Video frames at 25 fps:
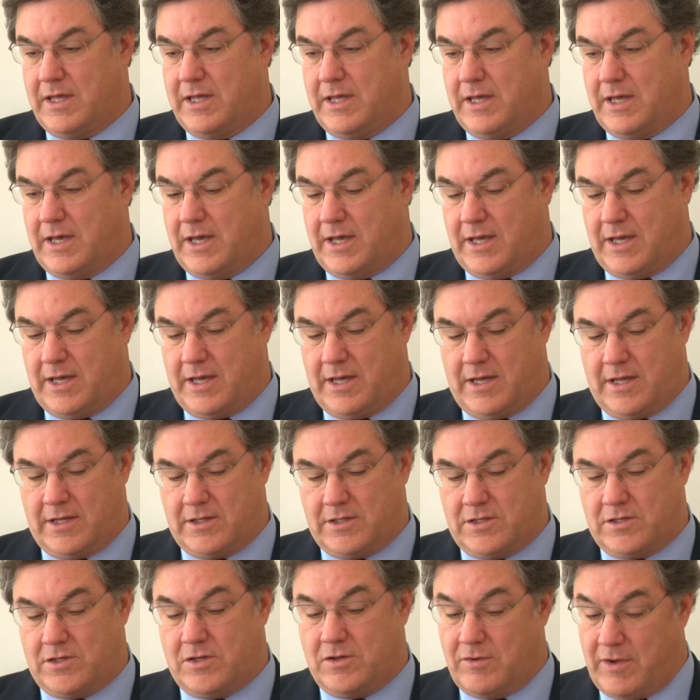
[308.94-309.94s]

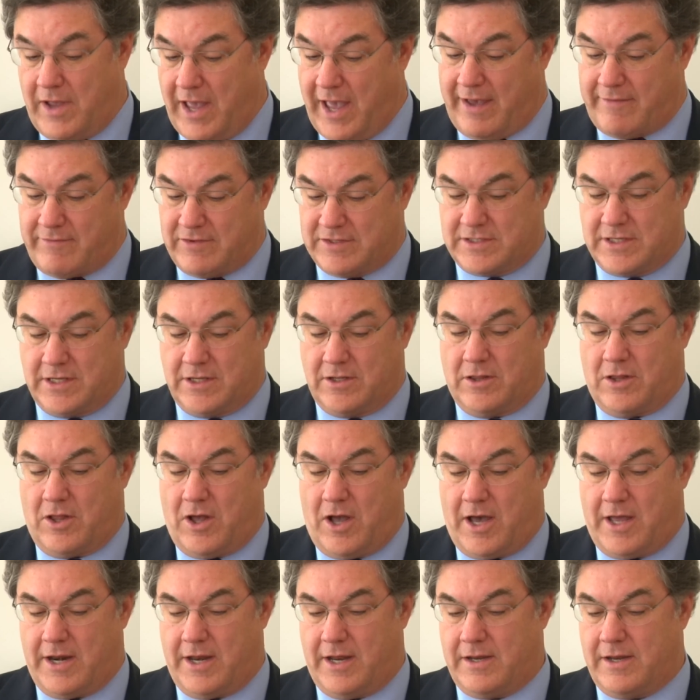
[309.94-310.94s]
have a single
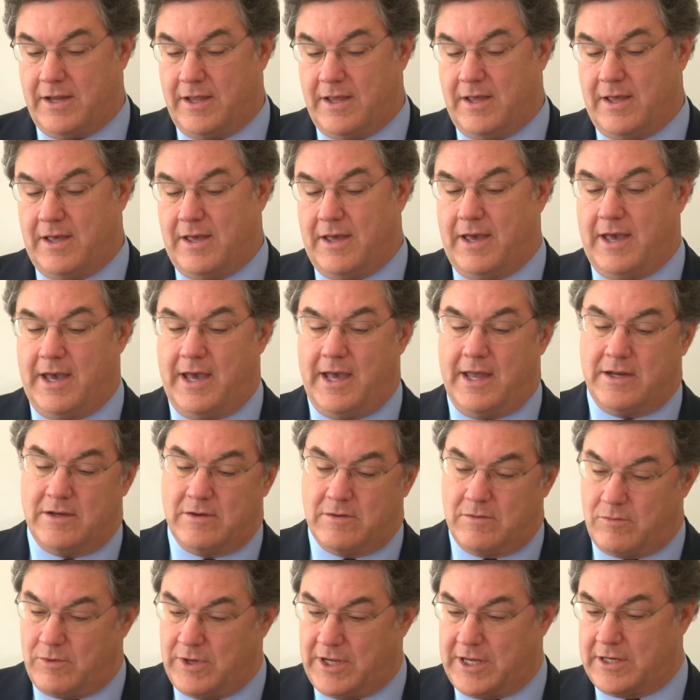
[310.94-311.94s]
audit,
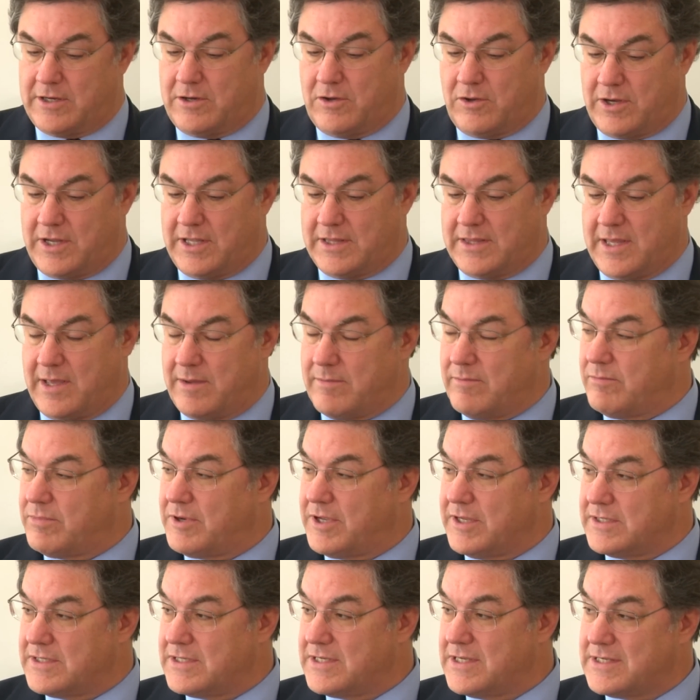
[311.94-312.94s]
and we could look at them
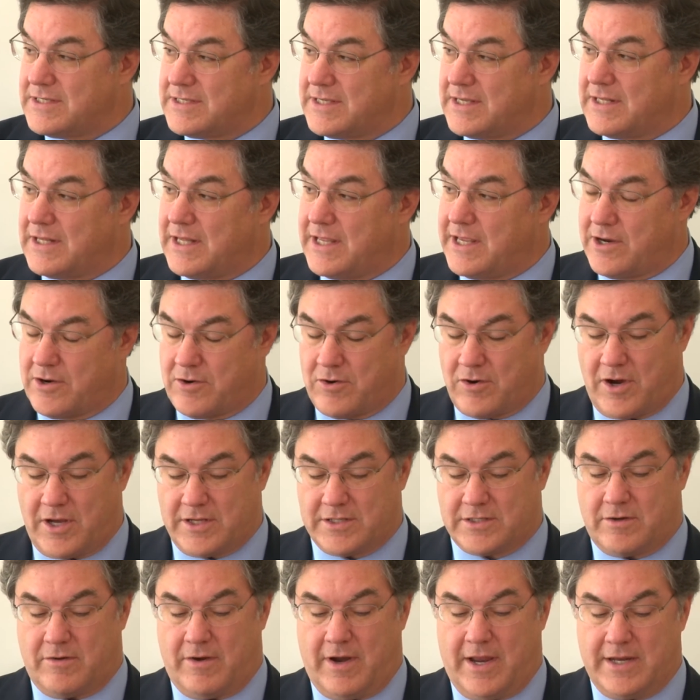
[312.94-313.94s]
consistently
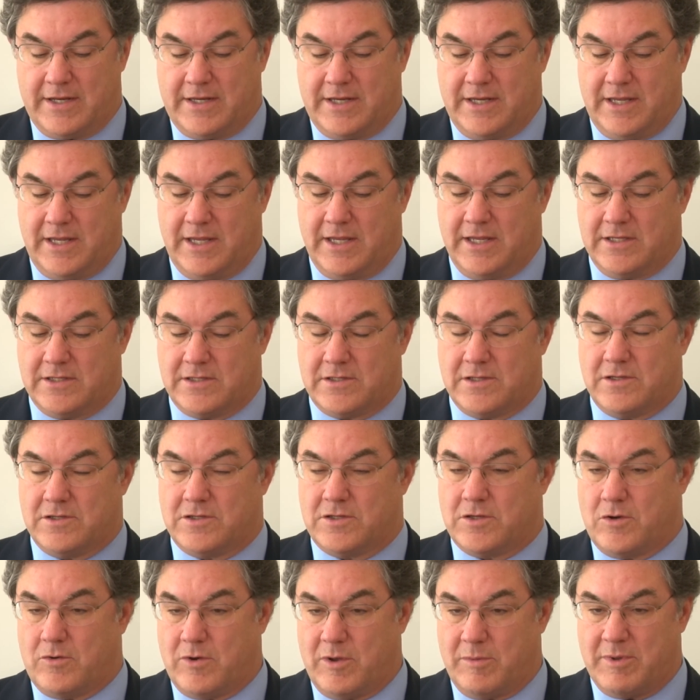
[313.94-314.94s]
across grantees. And
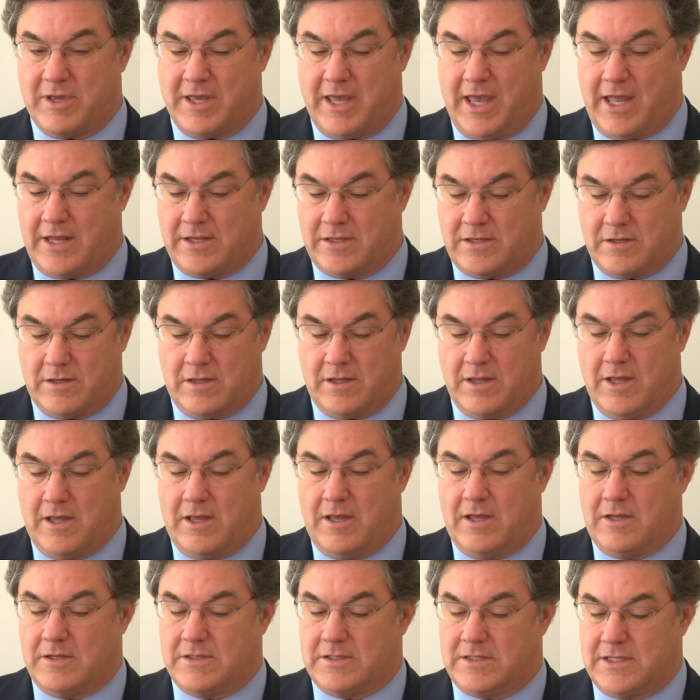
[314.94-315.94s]
so we began to
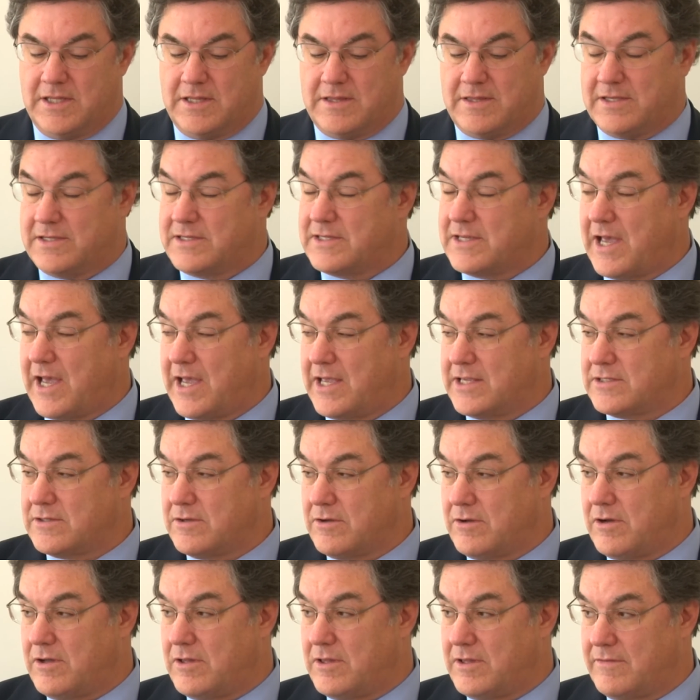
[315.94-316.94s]
synthesize
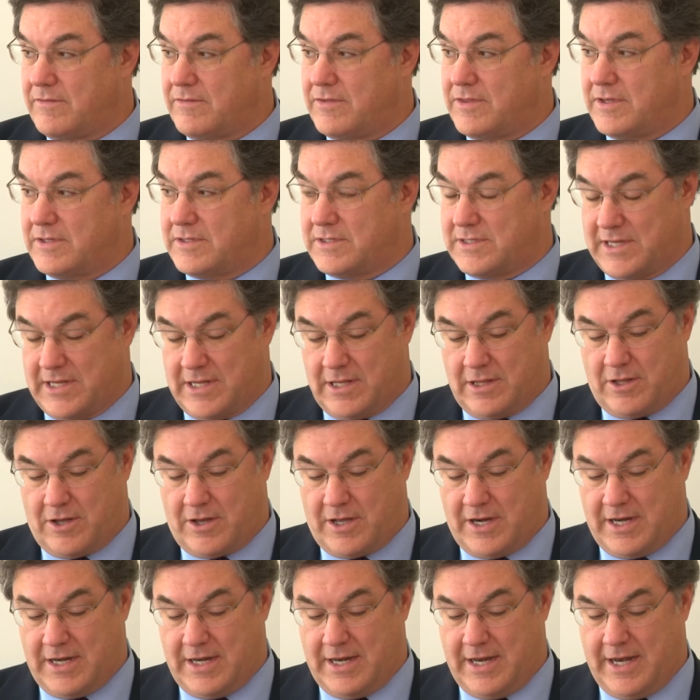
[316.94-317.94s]
all of the single
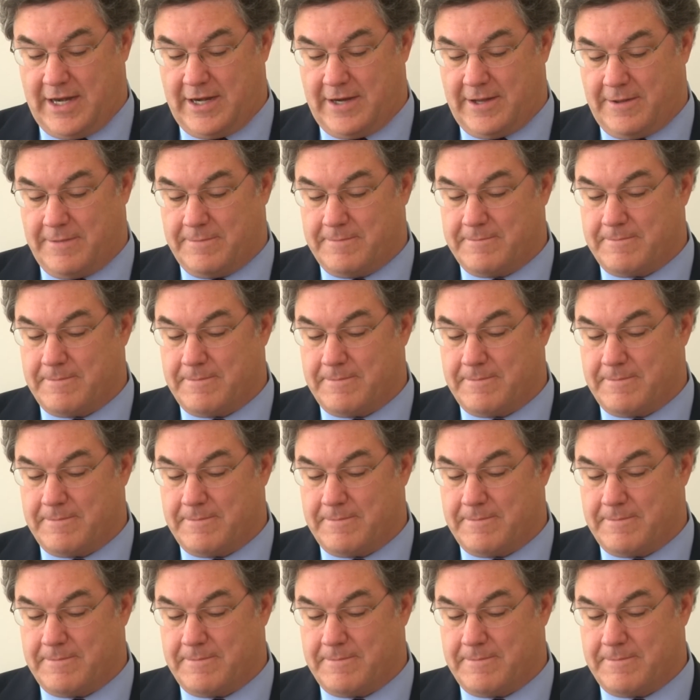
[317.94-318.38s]
audit data.